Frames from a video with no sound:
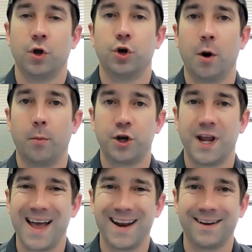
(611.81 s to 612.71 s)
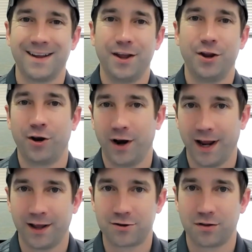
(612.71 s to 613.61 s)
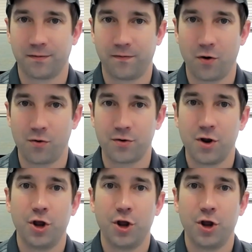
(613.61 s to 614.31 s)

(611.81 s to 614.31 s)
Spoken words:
Number 10, you're going to answer the phone,